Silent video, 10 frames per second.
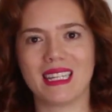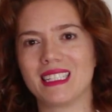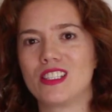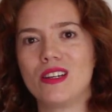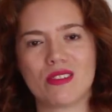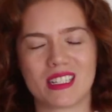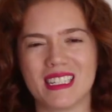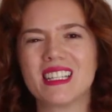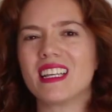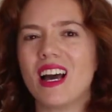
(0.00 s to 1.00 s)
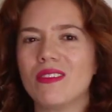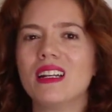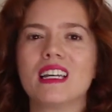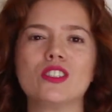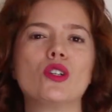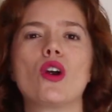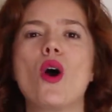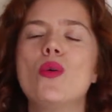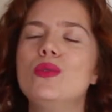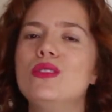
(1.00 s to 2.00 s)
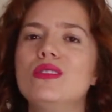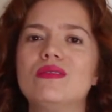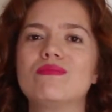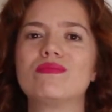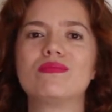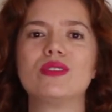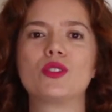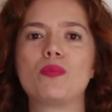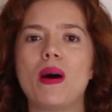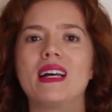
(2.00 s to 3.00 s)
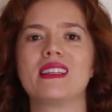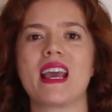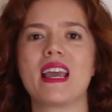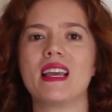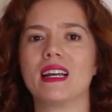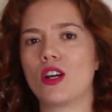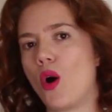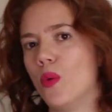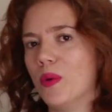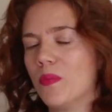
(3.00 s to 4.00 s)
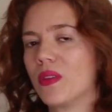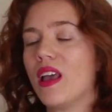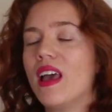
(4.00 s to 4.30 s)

Like seriously, it's like having like your own spa day at home.